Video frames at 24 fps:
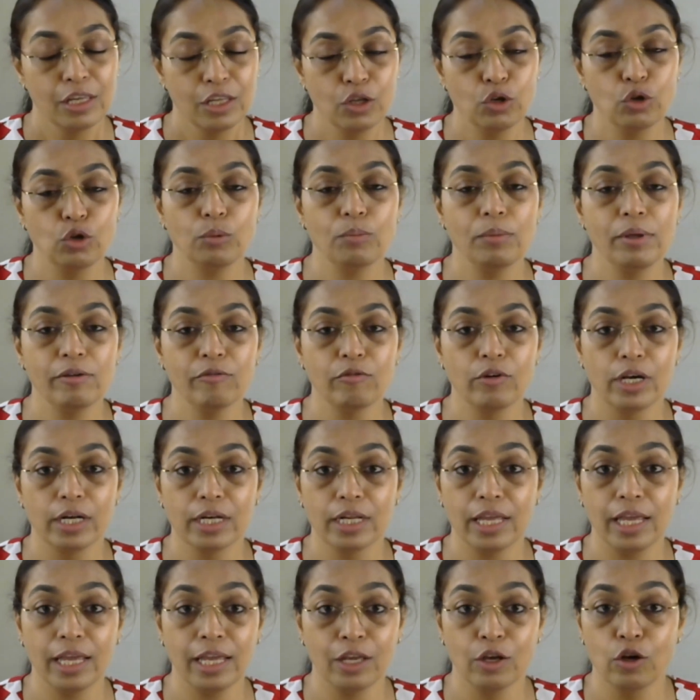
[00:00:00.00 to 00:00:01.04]
You will be
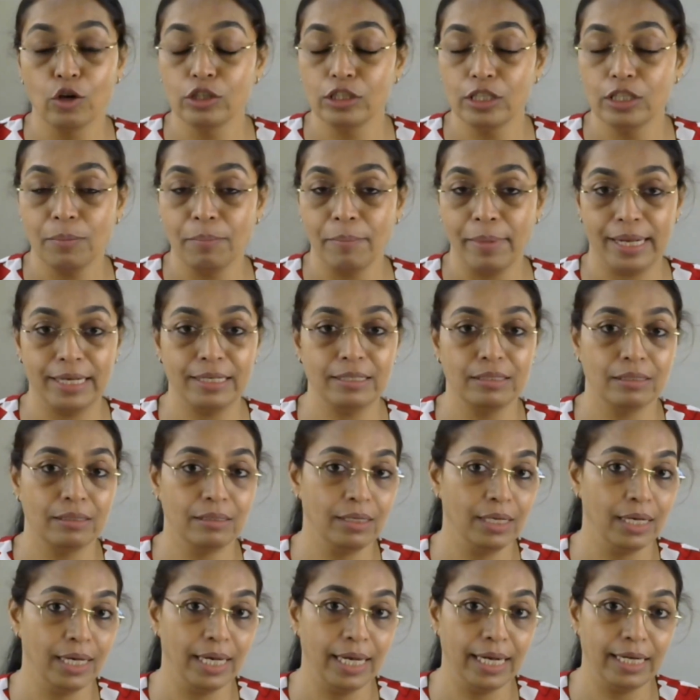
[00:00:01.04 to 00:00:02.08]
working on the matter
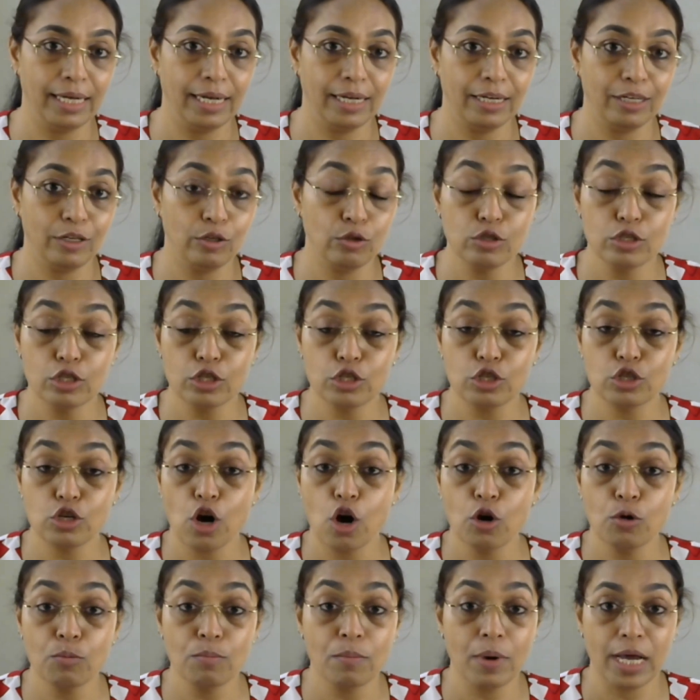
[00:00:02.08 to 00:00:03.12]
related to
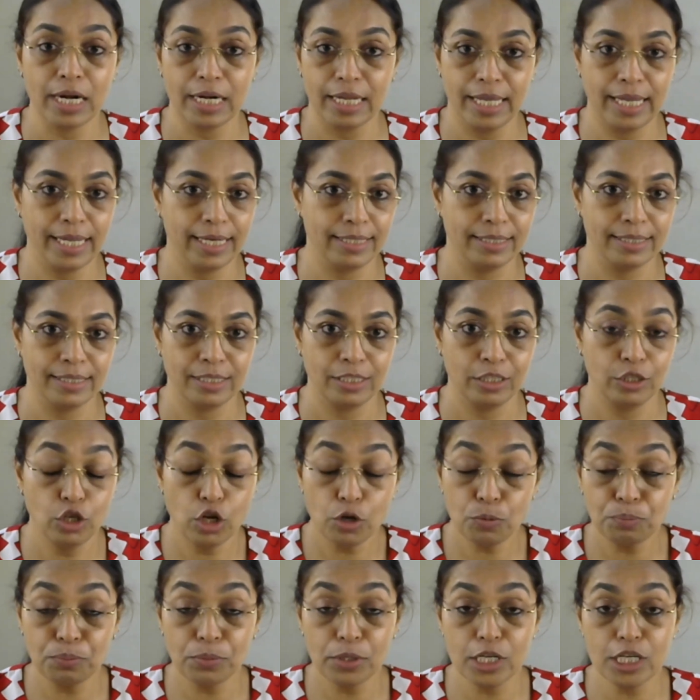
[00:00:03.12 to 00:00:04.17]
stock market,
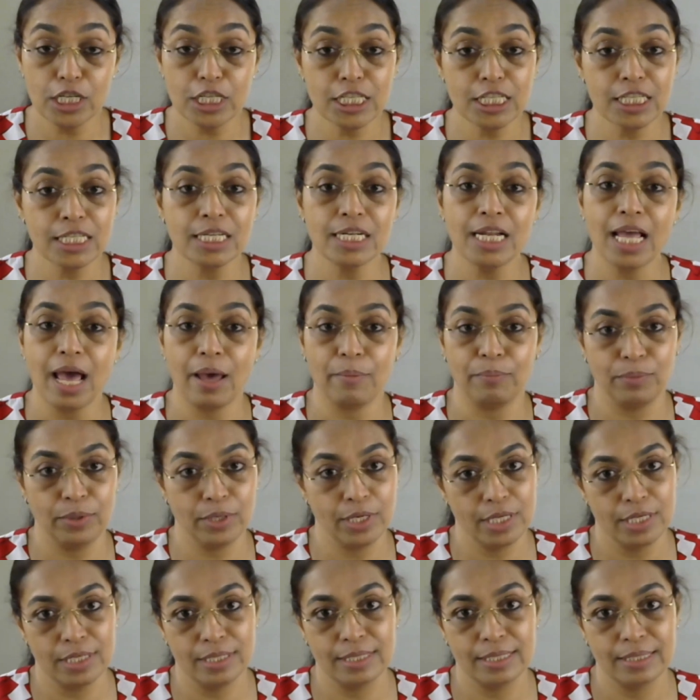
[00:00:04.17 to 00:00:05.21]
your personal
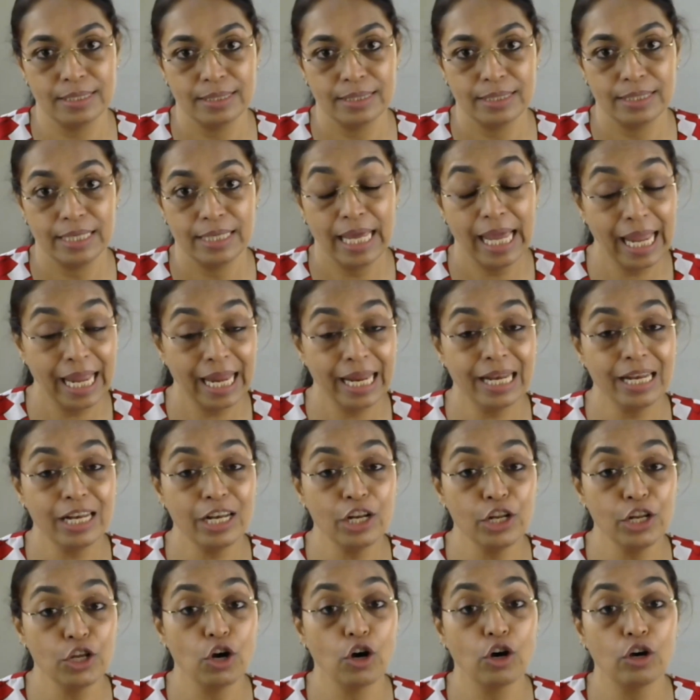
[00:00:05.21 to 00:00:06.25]
happiness
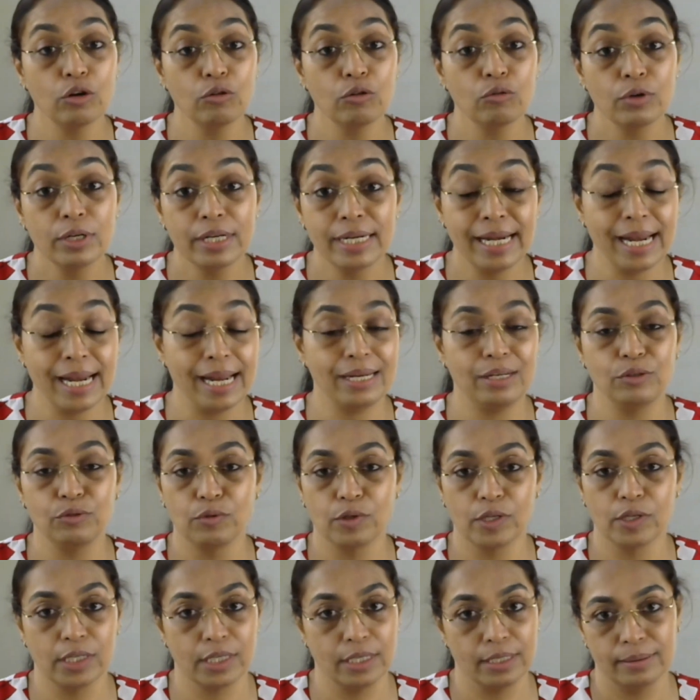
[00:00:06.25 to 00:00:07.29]
and your
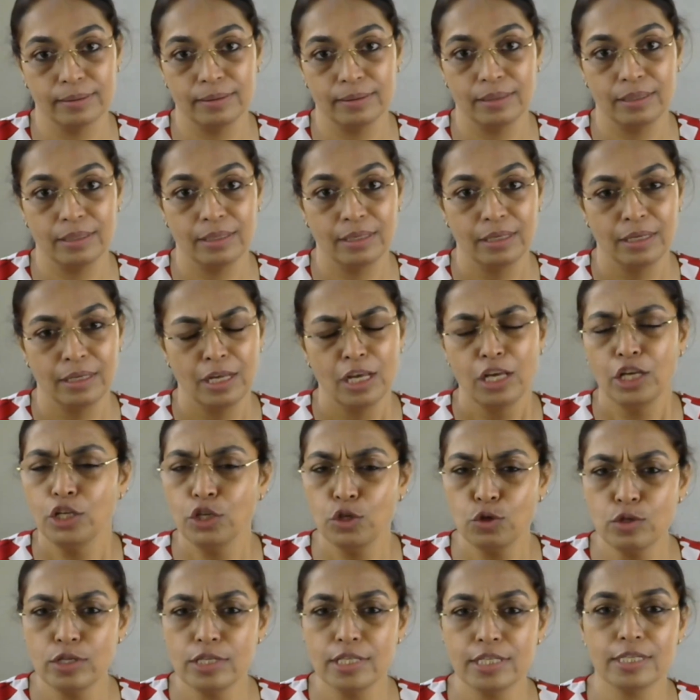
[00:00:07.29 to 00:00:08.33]
network.
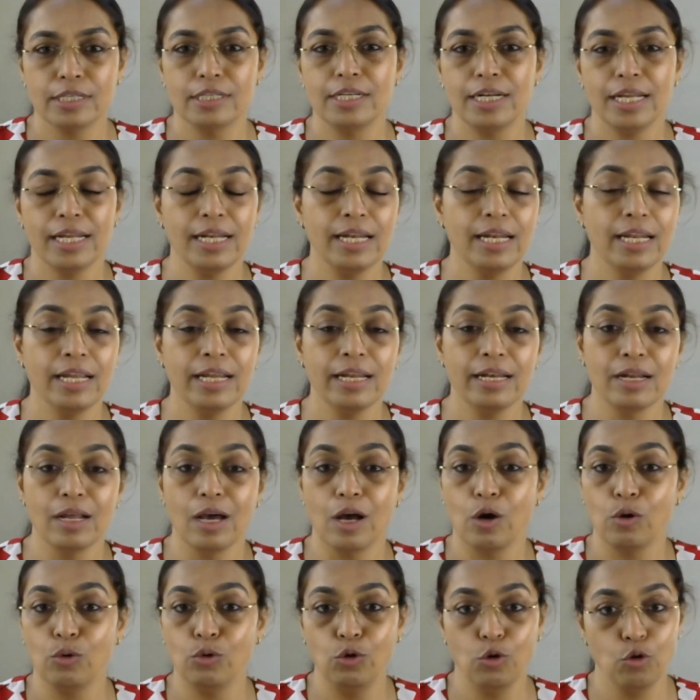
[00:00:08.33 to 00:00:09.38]
You certainly
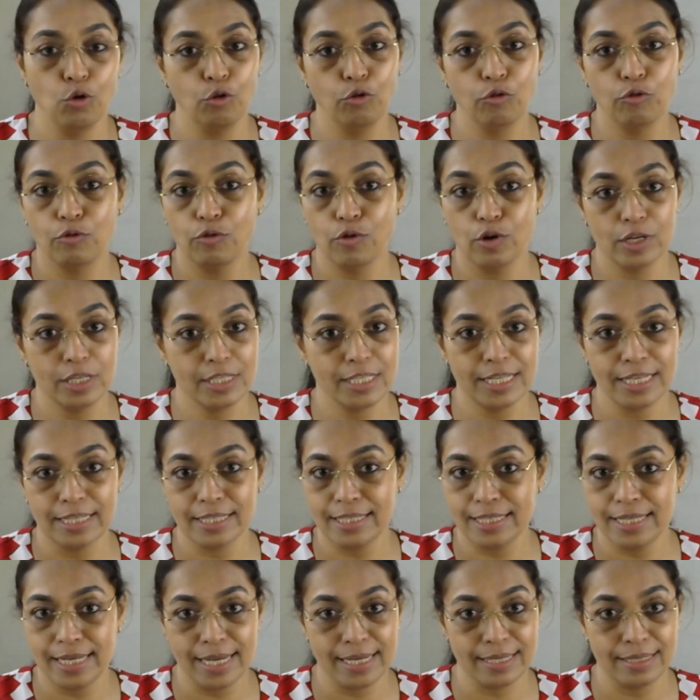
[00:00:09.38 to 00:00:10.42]
now look for
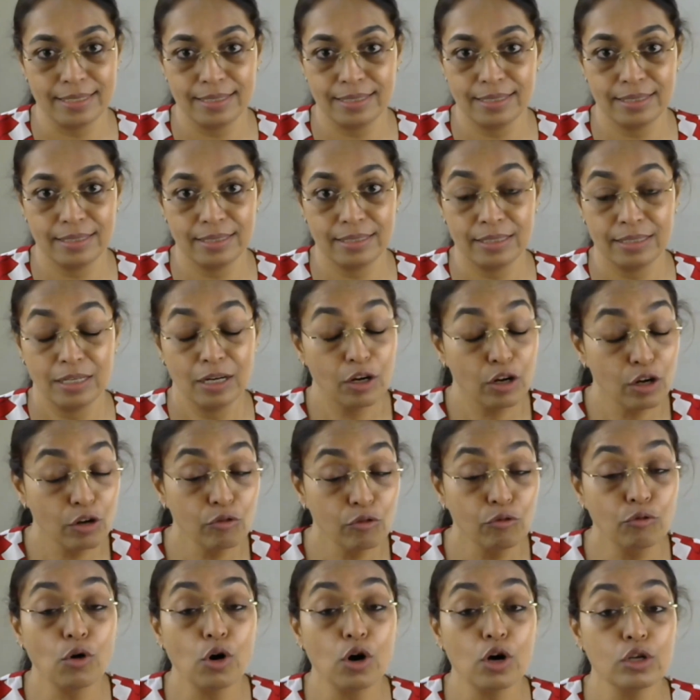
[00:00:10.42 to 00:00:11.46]
success,
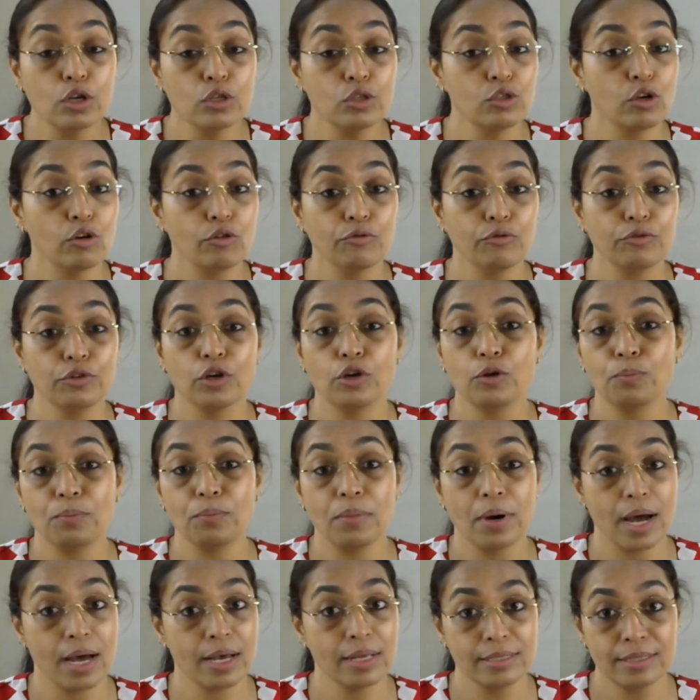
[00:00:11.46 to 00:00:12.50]
rewards of your
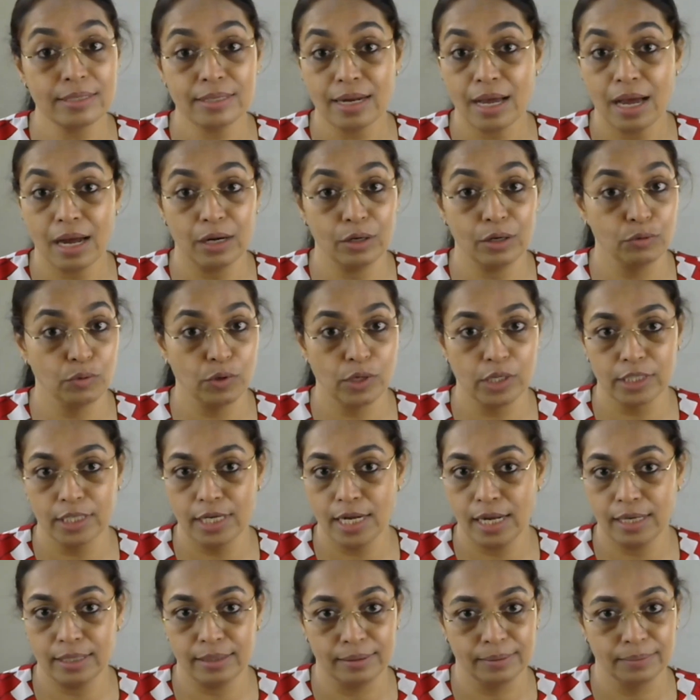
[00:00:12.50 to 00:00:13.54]
past hard work
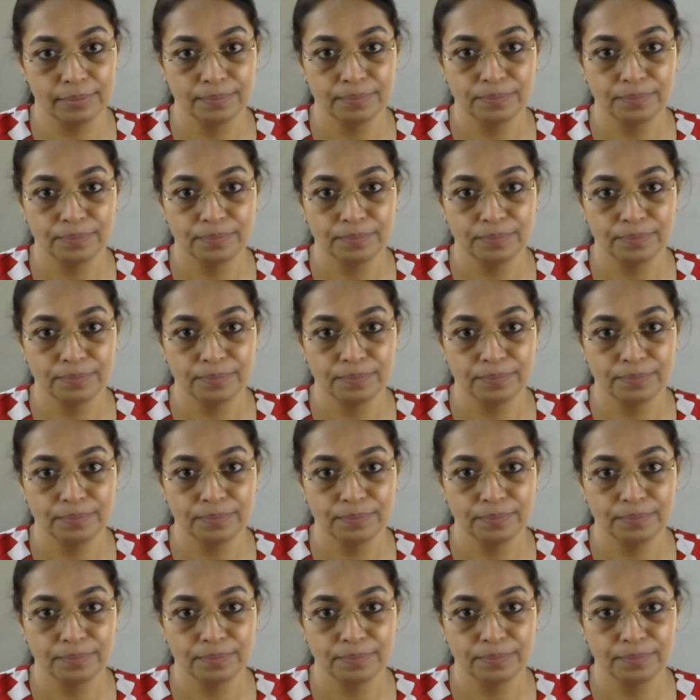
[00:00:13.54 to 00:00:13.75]
done,